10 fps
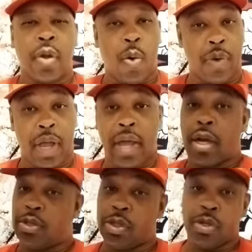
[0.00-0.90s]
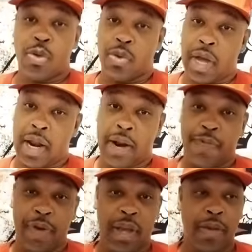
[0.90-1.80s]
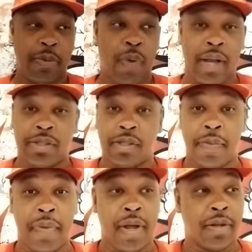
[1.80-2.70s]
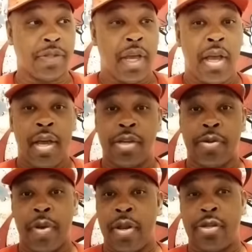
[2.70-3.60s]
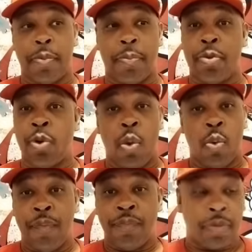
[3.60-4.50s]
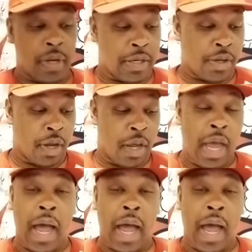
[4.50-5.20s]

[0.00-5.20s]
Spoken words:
hold your head, because you know you got a lot of fans, you write you some letters, listen,